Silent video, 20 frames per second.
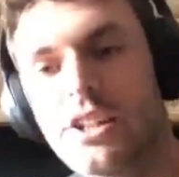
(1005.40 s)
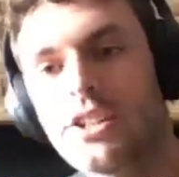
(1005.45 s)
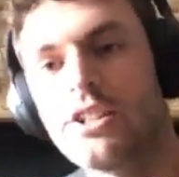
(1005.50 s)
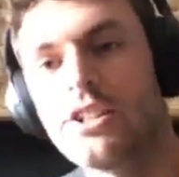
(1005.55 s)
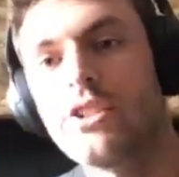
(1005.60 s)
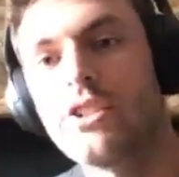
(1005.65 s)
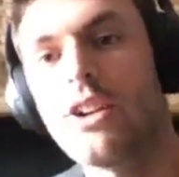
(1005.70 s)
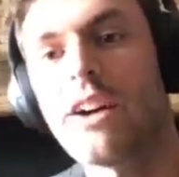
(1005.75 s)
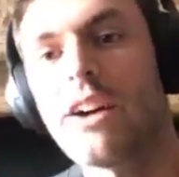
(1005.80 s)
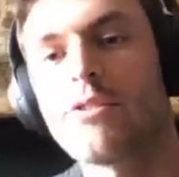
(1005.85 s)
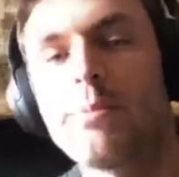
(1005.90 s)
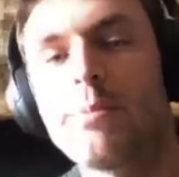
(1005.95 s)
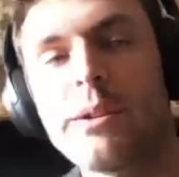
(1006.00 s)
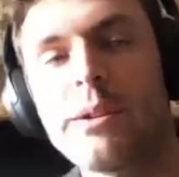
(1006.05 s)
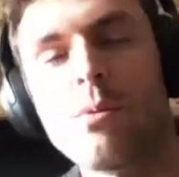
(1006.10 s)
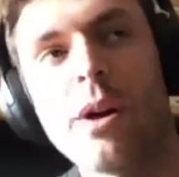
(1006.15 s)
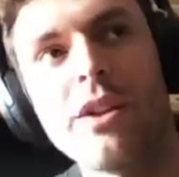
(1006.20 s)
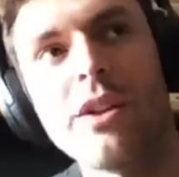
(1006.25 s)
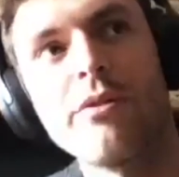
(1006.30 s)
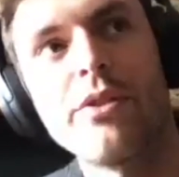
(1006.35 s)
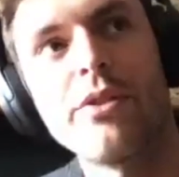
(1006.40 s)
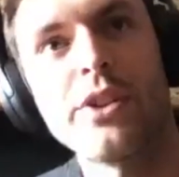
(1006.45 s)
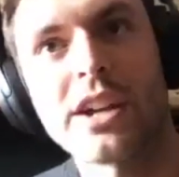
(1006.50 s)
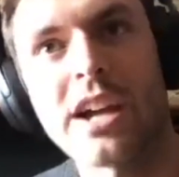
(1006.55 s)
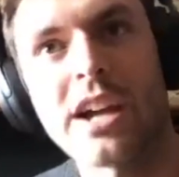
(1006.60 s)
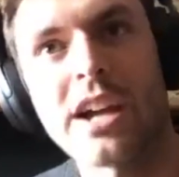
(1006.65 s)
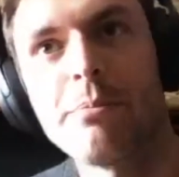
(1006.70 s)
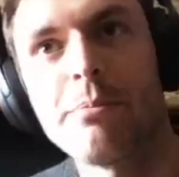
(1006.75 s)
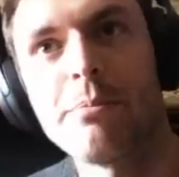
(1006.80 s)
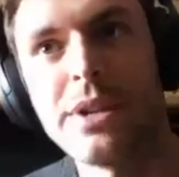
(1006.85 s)
You have to be one of the
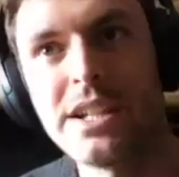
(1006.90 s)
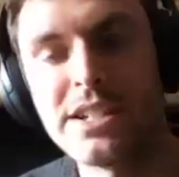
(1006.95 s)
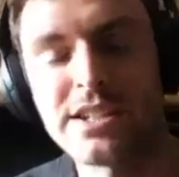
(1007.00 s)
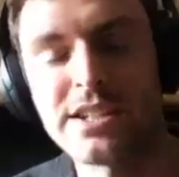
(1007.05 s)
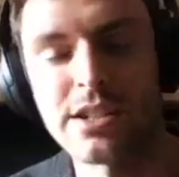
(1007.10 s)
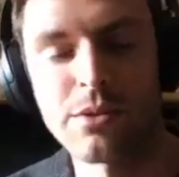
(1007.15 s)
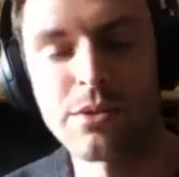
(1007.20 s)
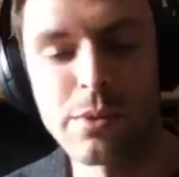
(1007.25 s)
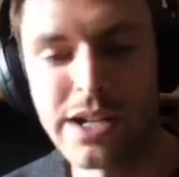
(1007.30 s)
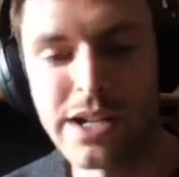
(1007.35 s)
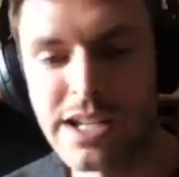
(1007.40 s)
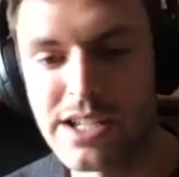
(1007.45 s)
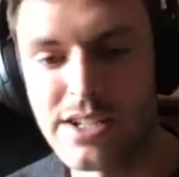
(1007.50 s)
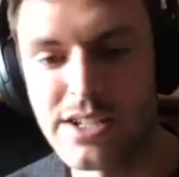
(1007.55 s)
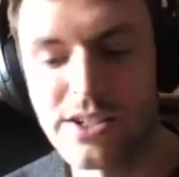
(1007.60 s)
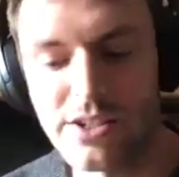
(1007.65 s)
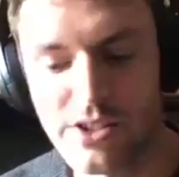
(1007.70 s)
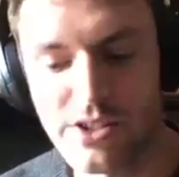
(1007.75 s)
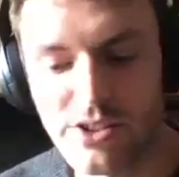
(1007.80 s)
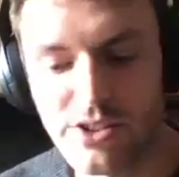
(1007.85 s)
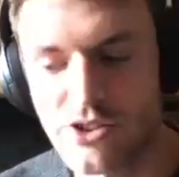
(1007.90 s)
companies that we